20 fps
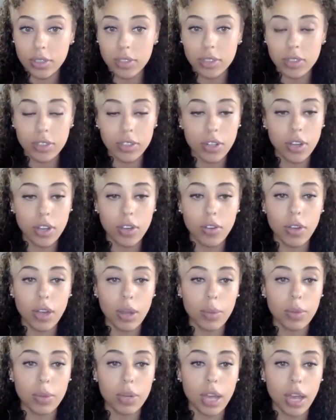I
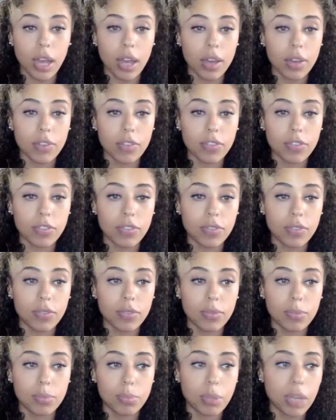would have
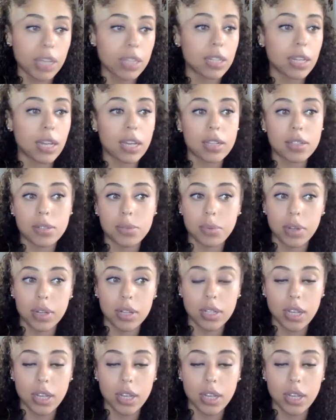beignets one